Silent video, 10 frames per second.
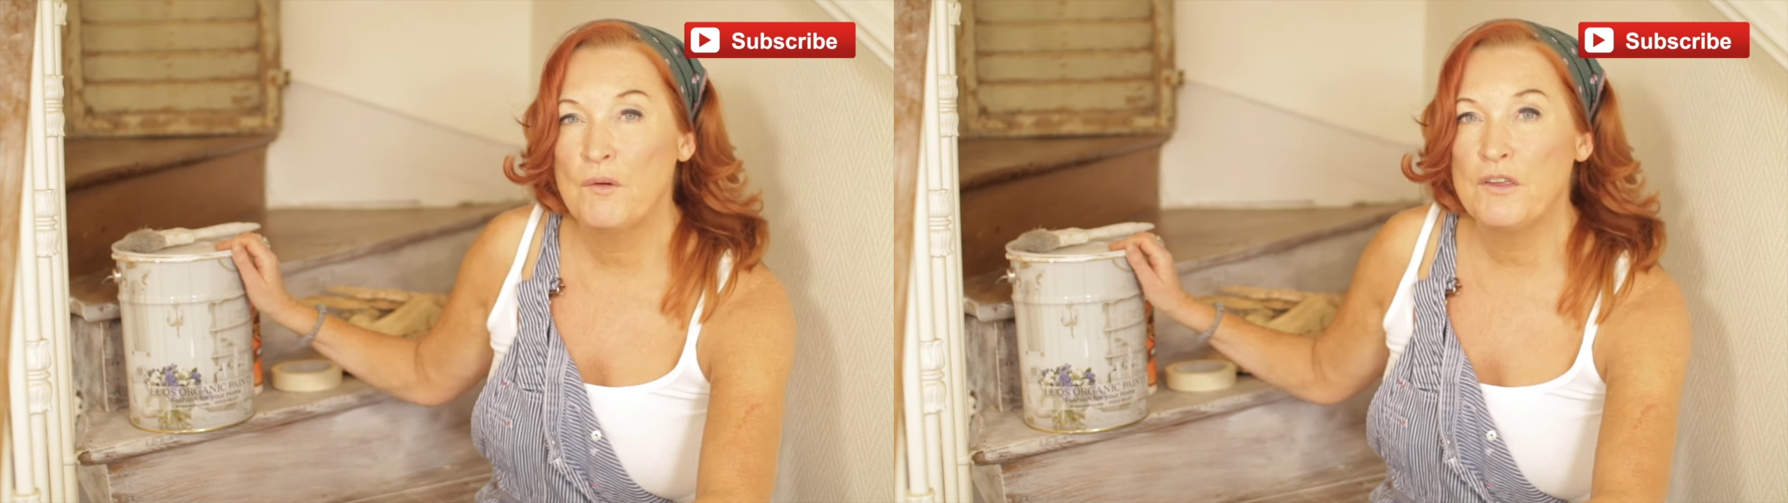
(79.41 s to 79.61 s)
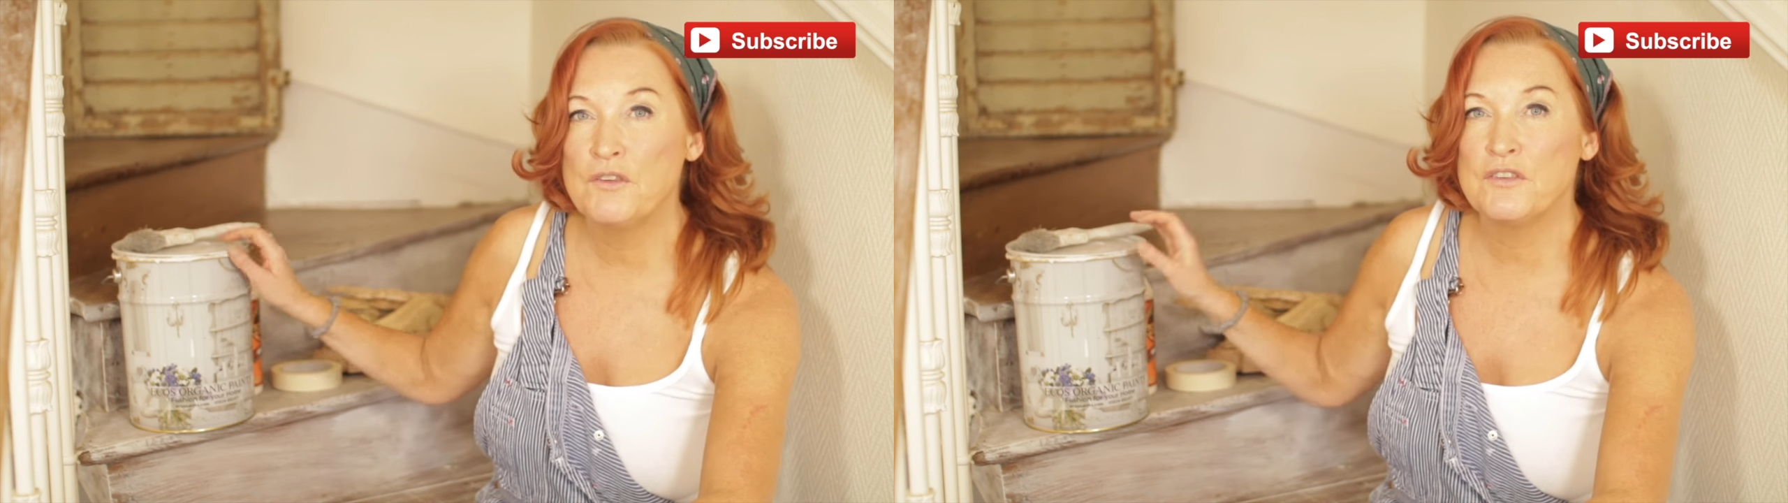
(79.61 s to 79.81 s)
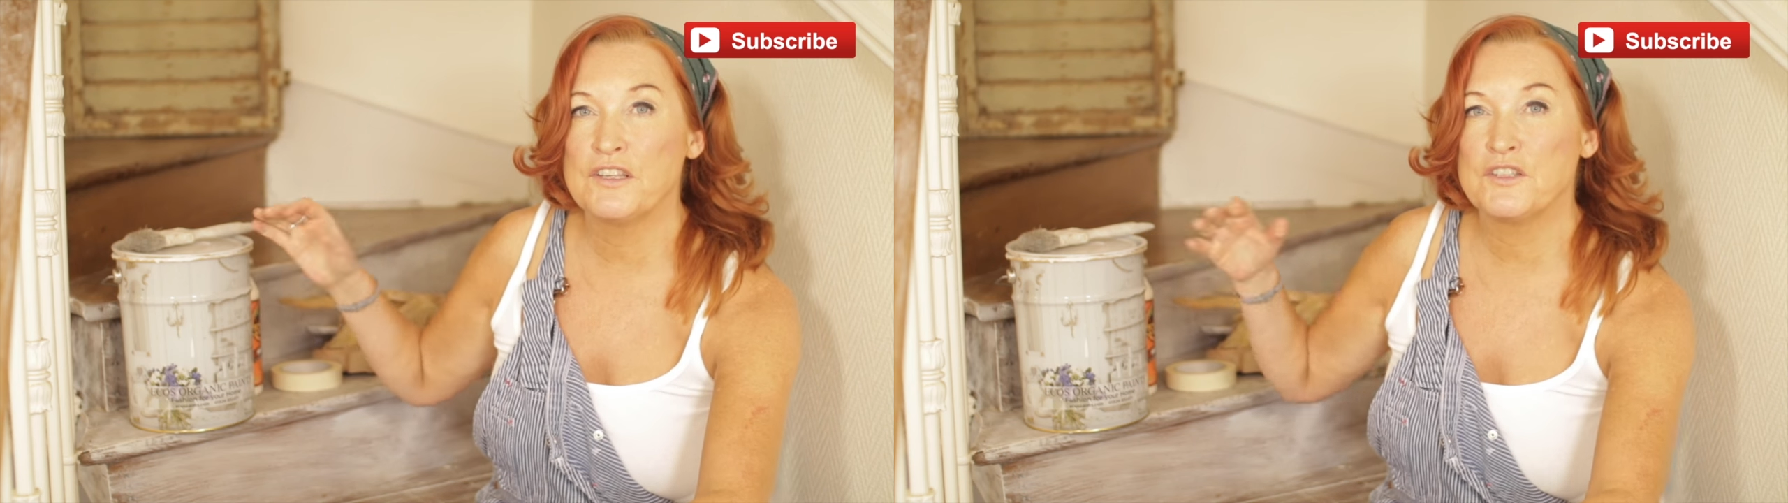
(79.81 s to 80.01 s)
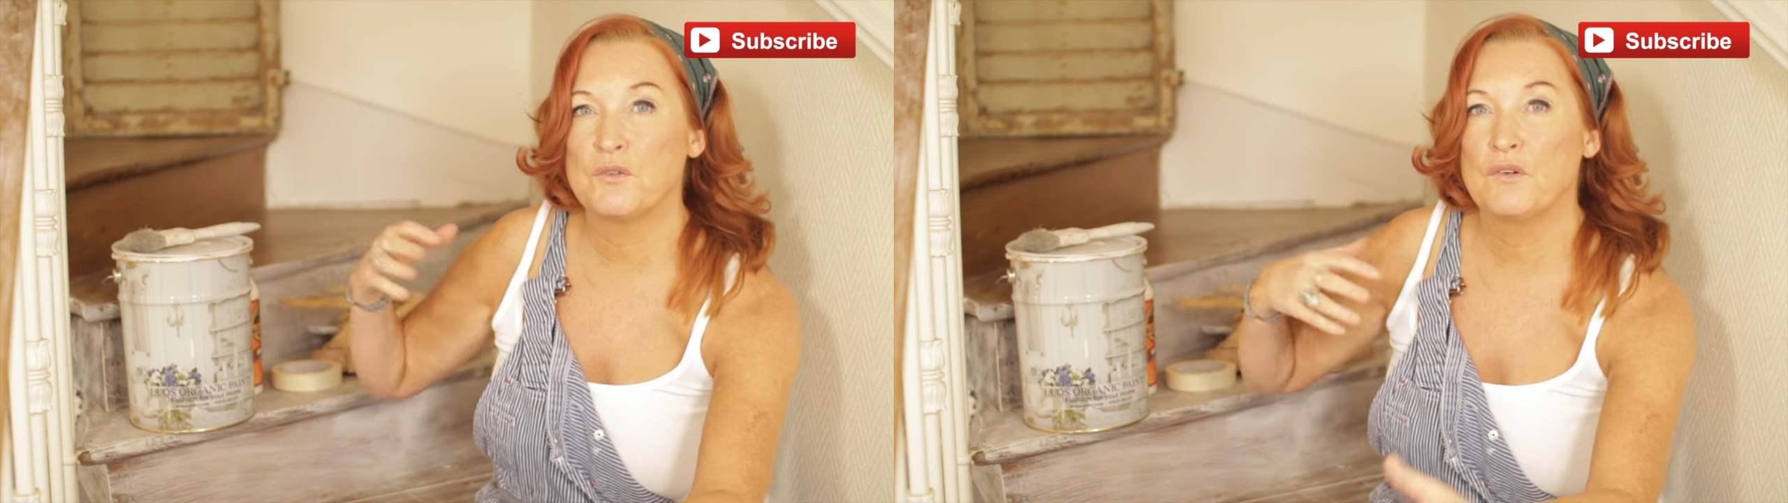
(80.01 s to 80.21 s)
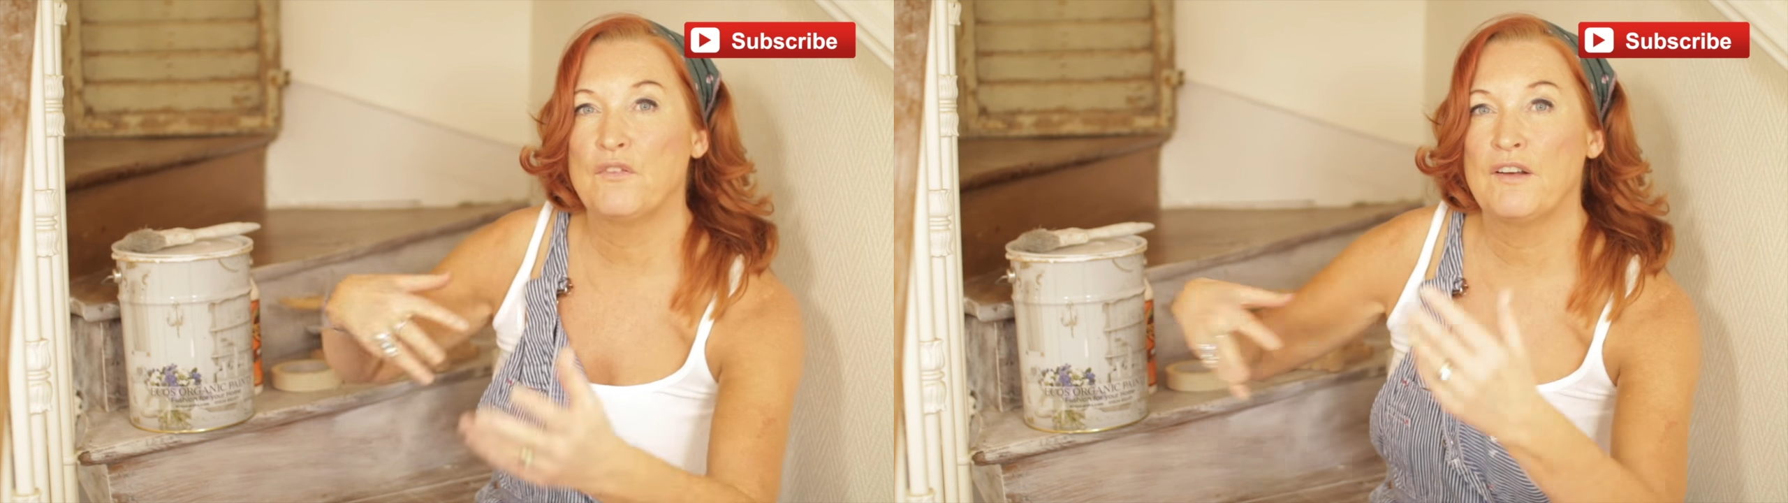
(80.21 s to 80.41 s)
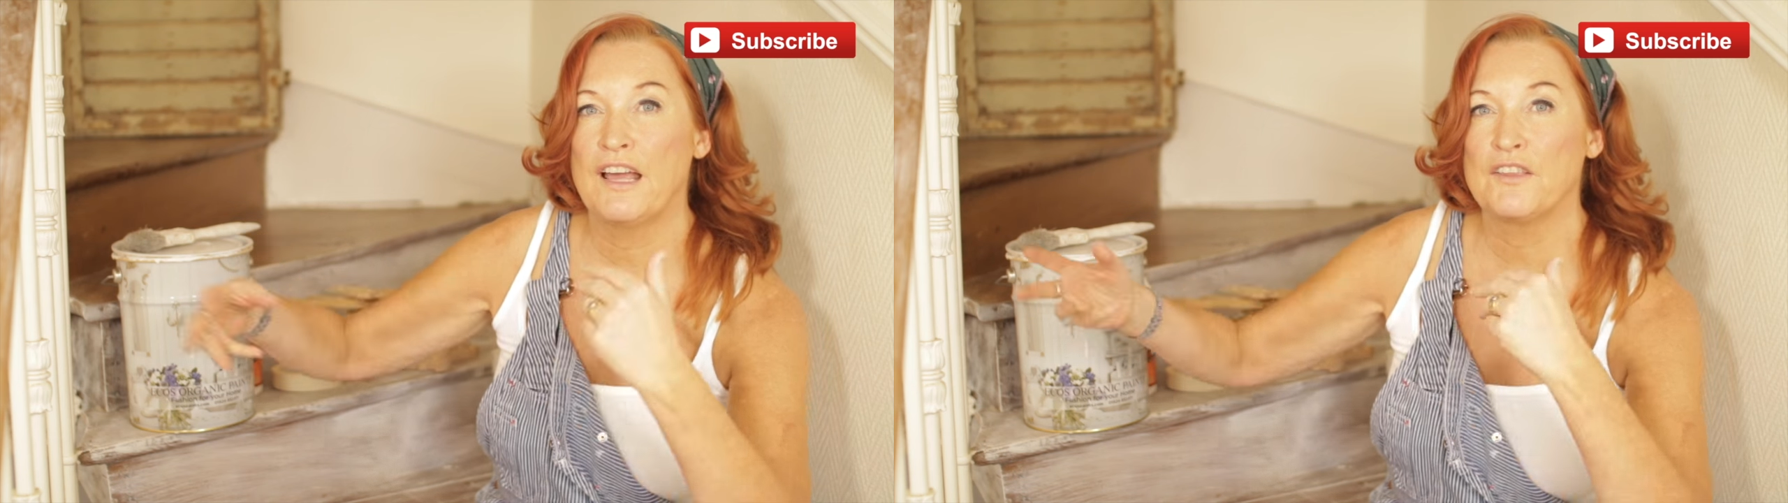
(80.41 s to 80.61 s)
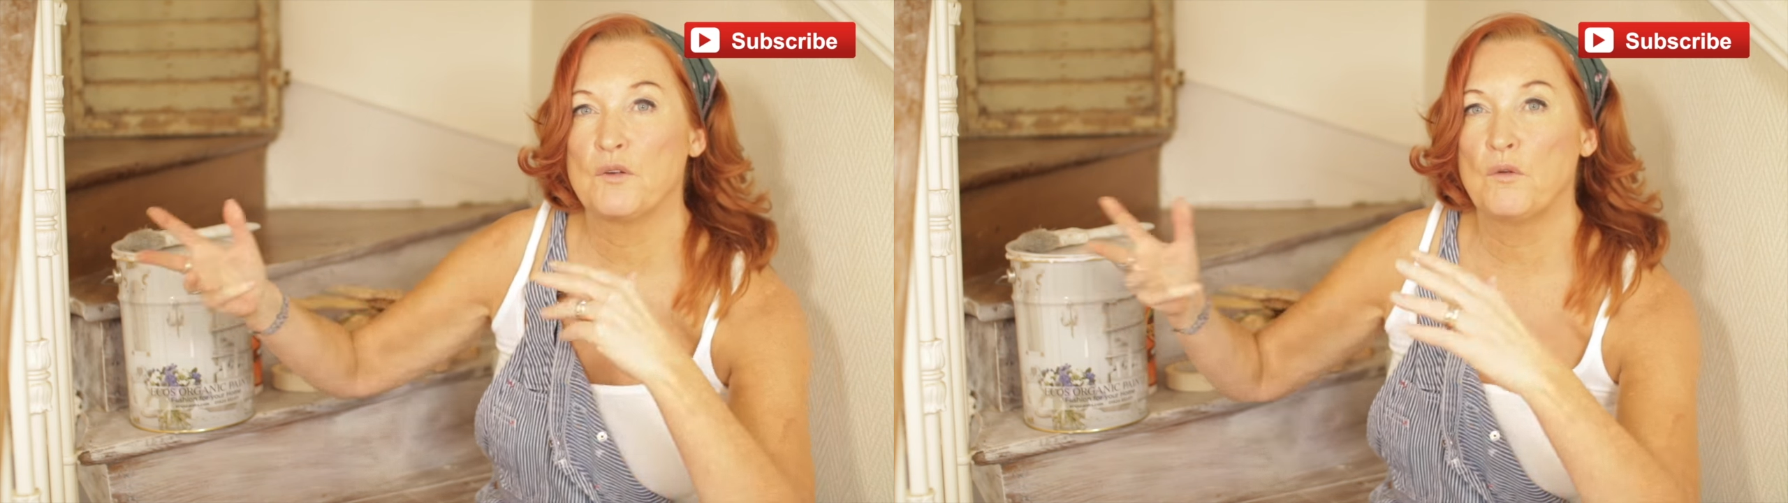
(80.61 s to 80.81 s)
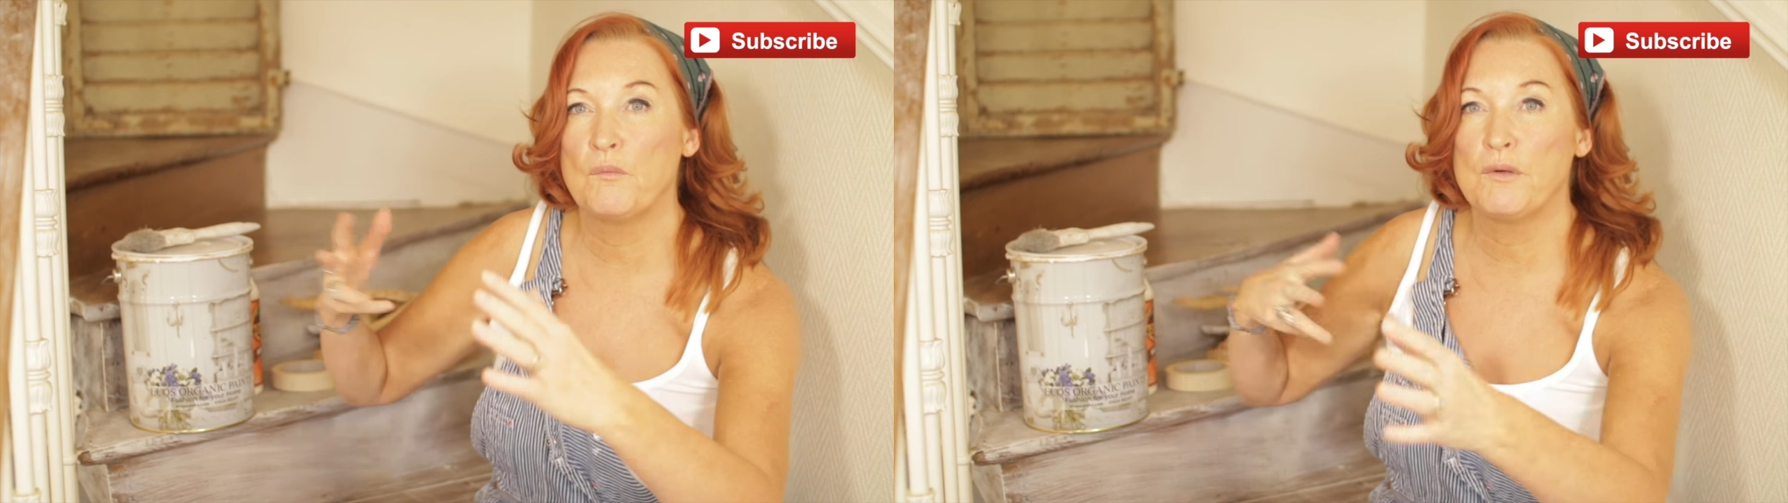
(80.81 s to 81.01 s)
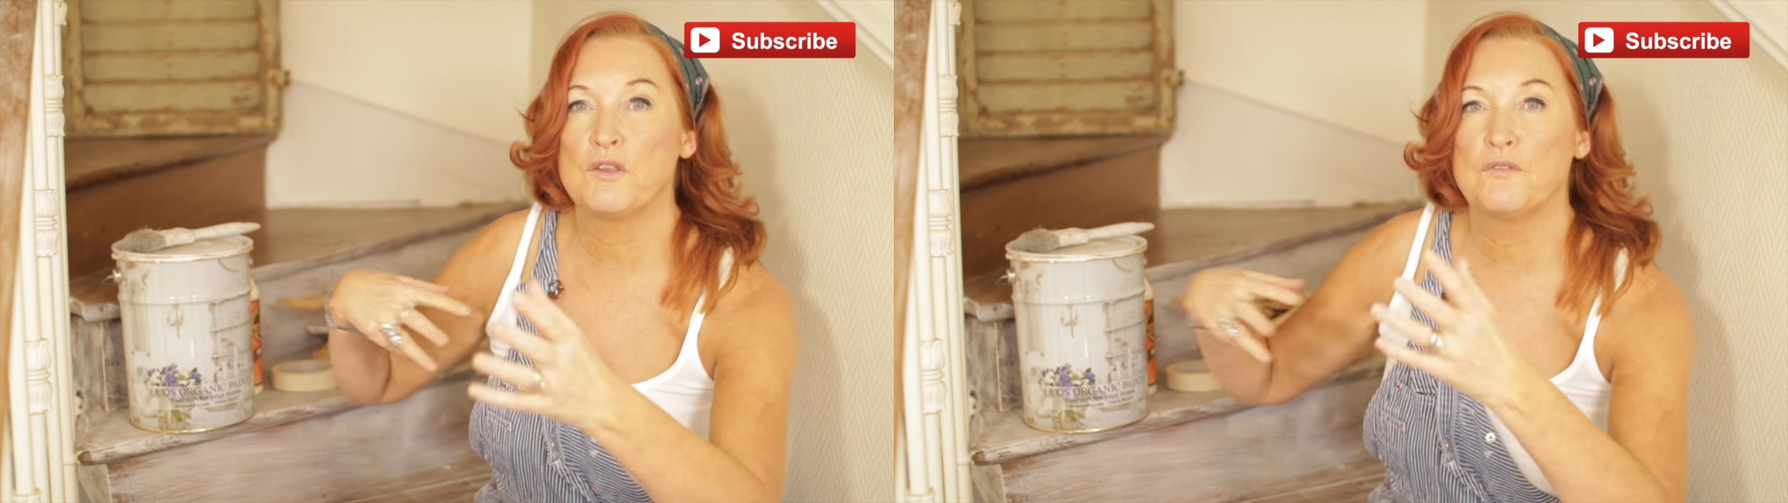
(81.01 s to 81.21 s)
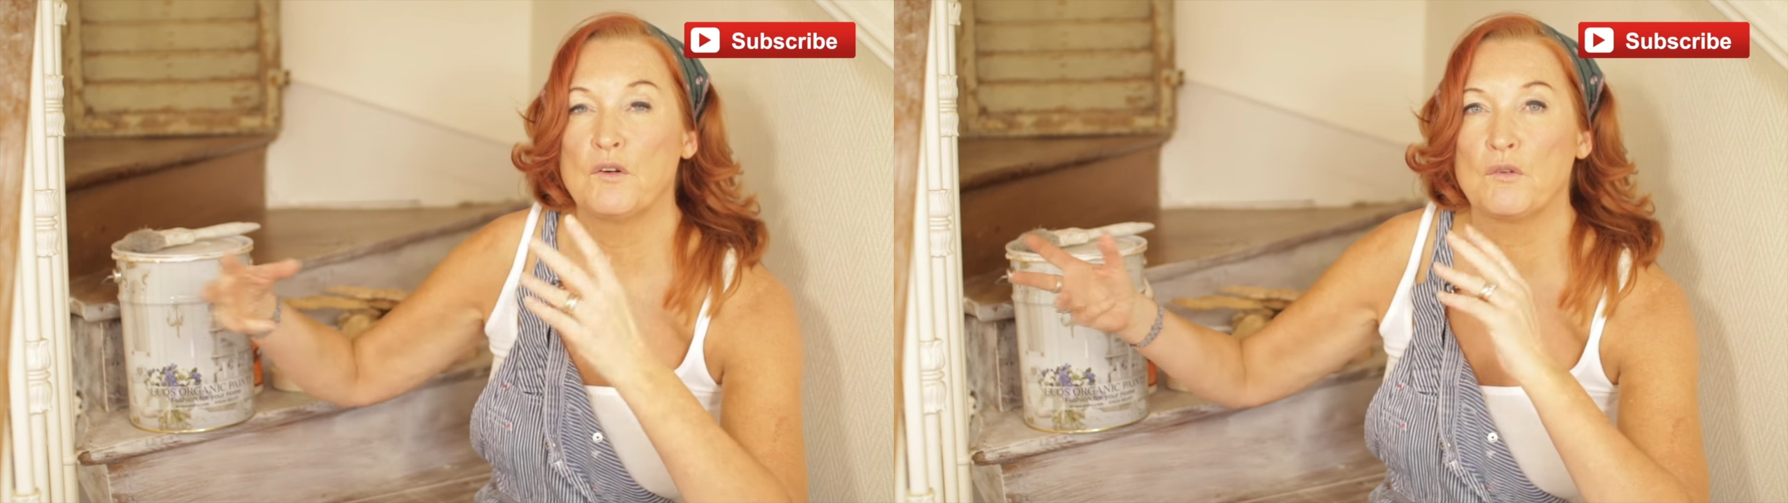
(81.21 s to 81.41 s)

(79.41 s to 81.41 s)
we used it to reflect all the beautiful